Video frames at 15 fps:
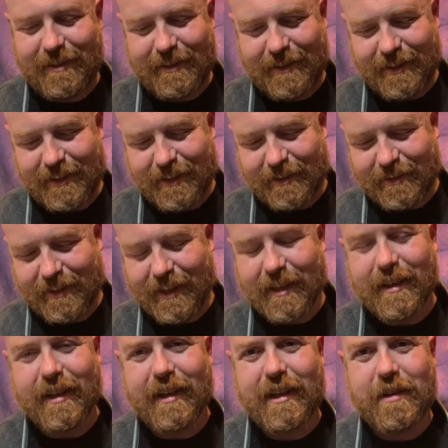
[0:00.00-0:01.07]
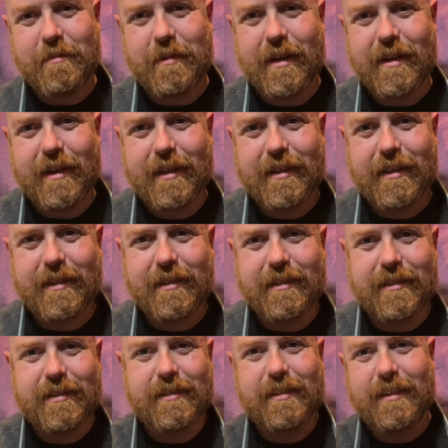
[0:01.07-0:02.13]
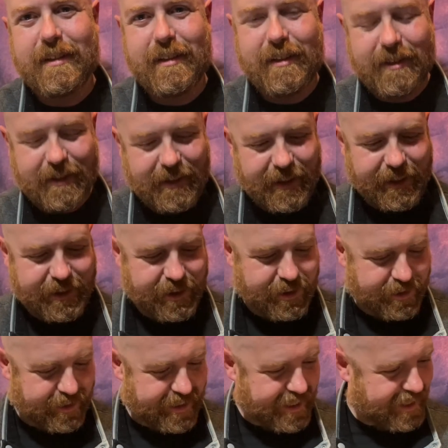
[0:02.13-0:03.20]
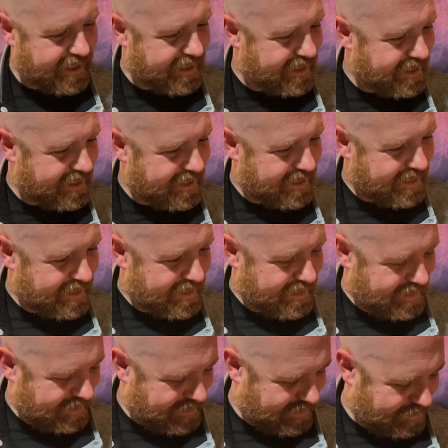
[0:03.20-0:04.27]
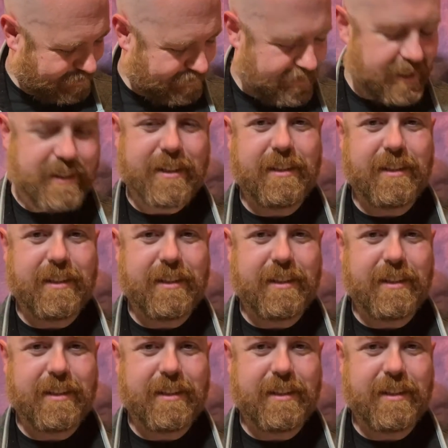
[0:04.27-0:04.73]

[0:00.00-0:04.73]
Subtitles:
kind of like America's history. This is